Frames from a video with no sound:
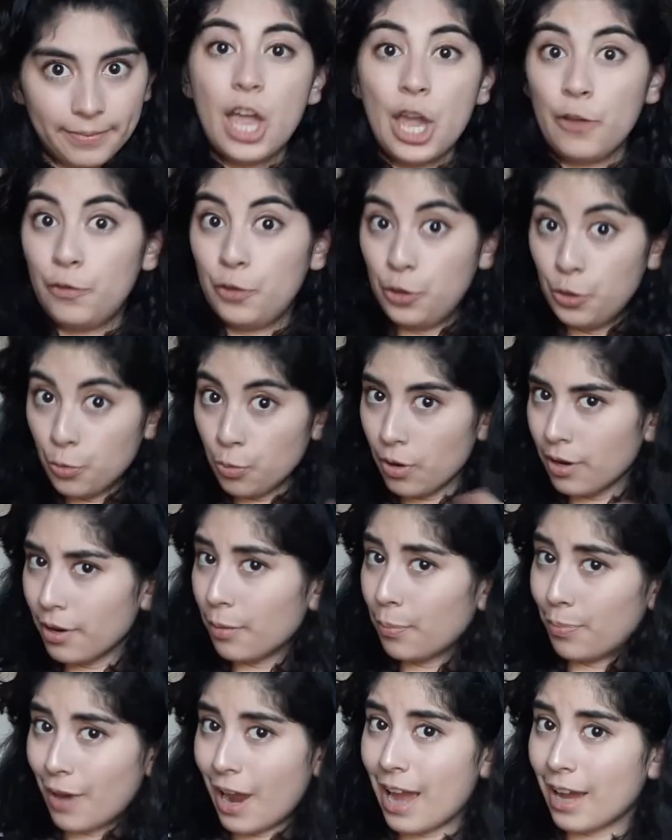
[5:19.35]
If you want to
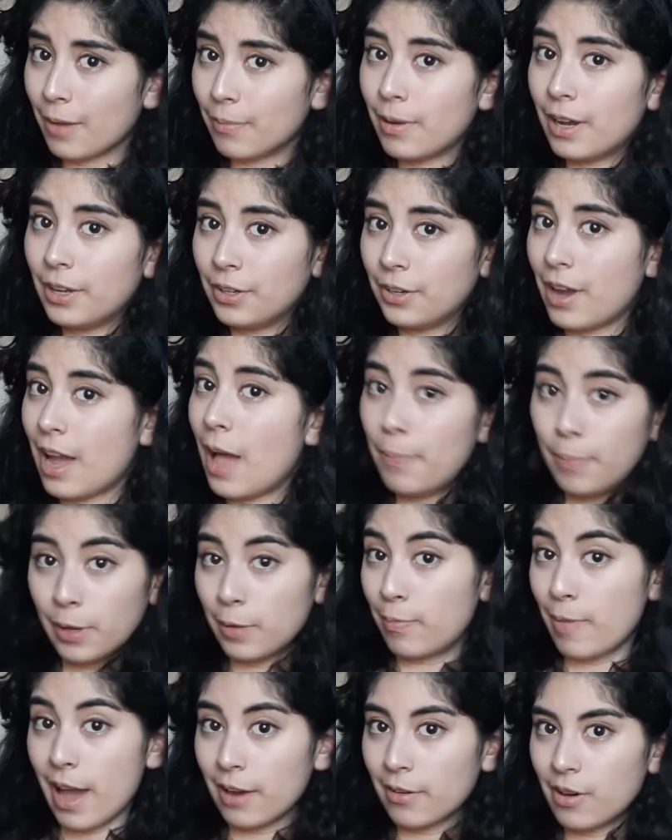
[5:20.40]
brag about your epic
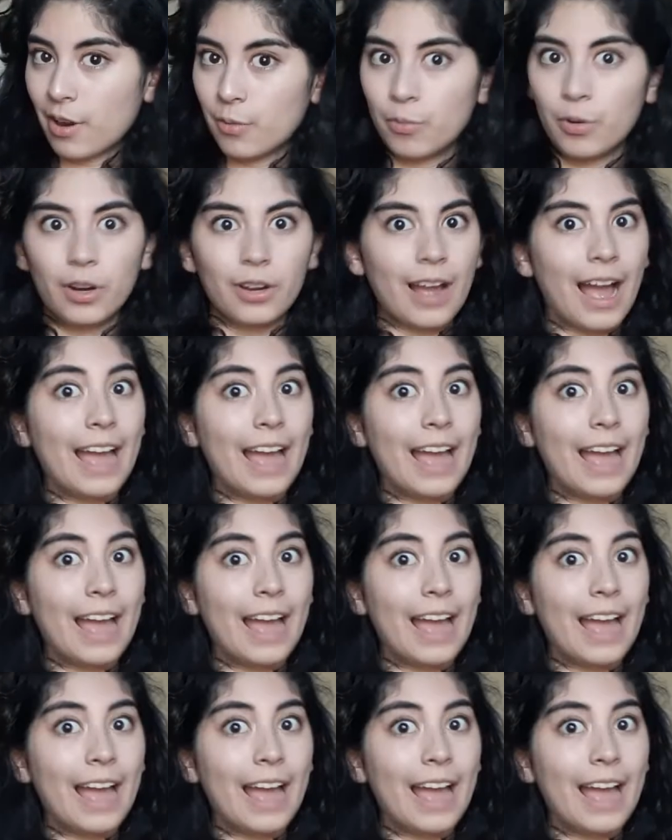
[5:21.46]
background work,